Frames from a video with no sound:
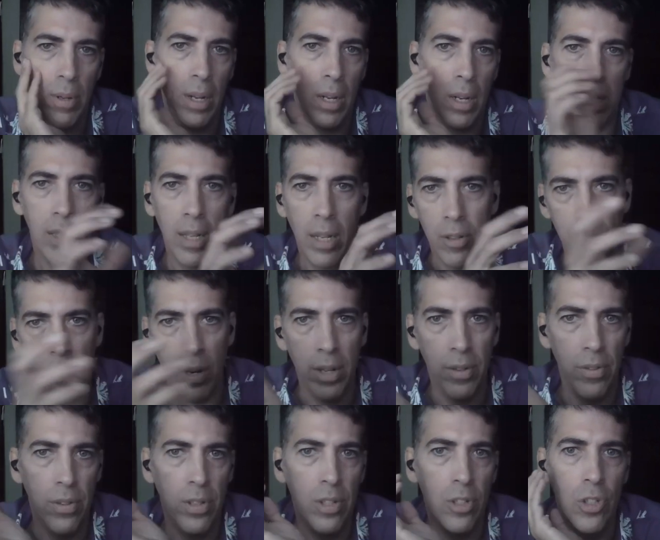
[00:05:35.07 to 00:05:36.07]
I like that
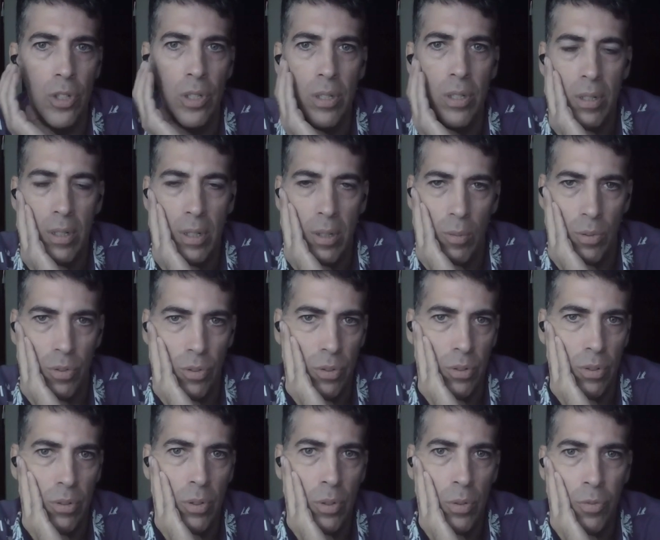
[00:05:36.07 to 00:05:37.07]
transition. It was
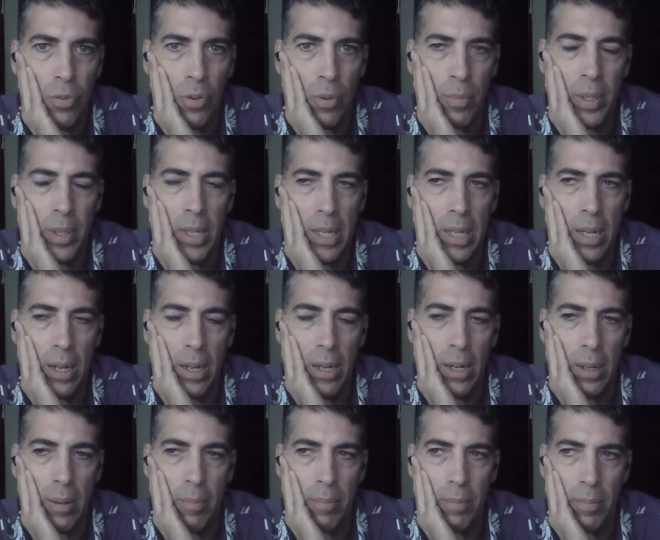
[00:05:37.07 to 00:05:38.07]
new for me.
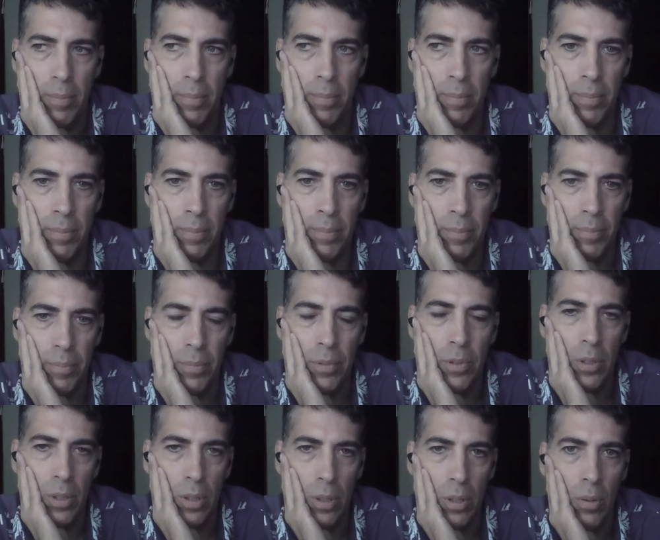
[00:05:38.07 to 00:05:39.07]

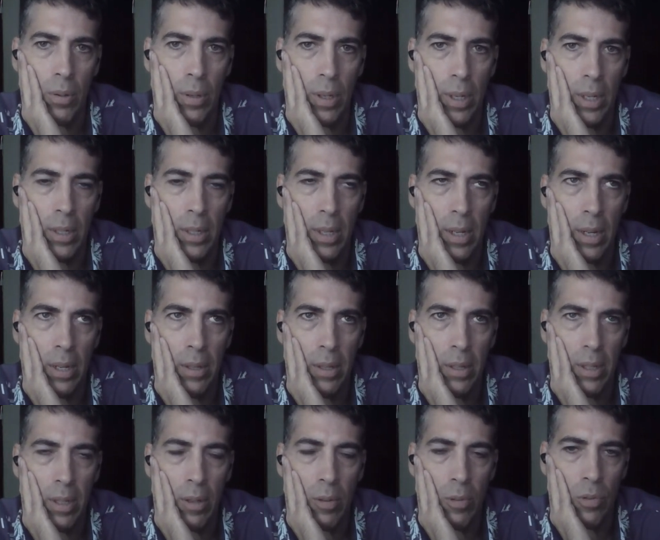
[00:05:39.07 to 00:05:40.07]
So yeah, I
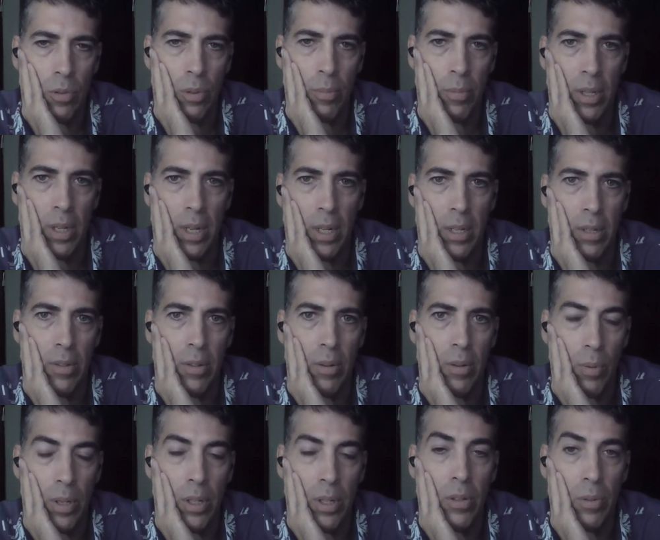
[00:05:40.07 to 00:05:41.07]
think that was some of the ideas that
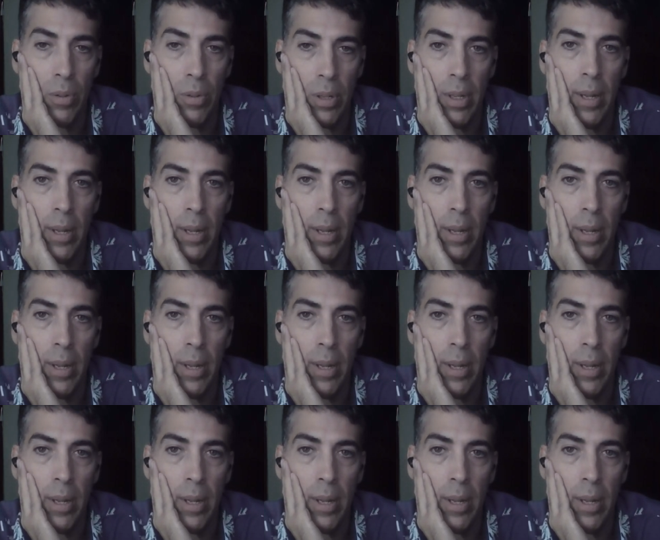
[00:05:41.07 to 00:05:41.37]
went into it.